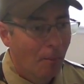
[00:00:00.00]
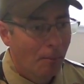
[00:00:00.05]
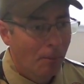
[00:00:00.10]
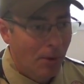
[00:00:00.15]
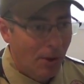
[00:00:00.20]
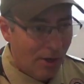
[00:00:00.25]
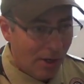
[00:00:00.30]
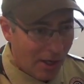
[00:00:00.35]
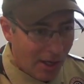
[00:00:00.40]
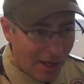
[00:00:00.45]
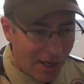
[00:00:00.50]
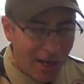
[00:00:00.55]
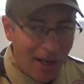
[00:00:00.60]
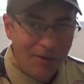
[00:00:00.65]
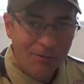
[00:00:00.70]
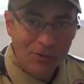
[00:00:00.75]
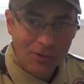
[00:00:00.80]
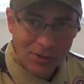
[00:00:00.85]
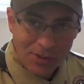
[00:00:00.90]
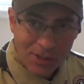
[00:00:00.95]
but I
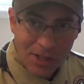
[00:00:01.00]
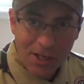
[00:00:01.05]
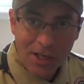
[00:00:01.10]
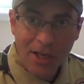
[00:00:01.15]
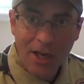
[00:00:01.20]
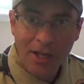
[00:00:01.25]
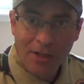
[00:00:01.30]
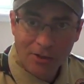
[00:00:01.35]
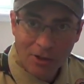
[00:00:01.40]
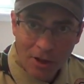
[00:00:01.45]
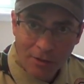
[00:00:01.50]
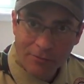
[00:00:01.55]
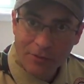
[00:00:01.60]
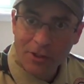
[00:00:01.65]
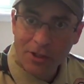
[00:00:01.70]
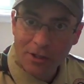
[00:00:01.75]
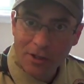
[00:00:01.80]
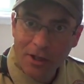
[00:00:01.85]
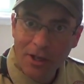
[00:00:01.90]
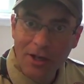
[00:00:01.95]
have to say I loved
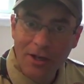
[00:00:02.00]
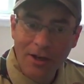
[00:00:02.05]
it.